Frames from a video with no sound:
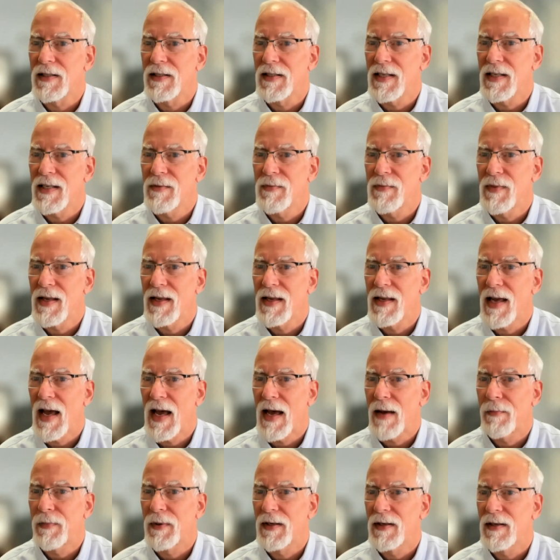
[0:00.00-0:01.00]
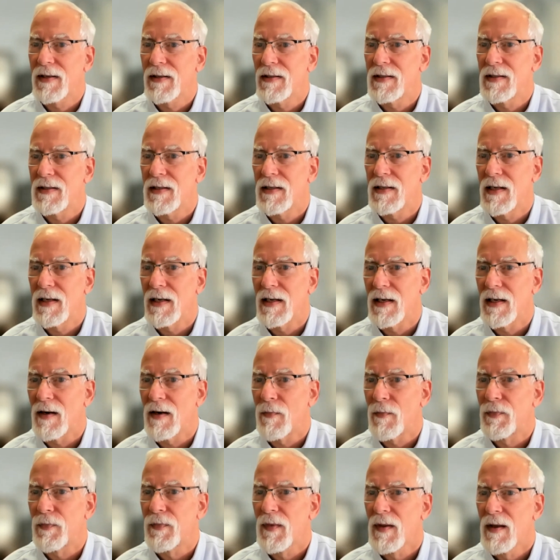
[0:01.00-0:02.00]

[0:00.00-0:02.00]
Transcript: The same thing happened um,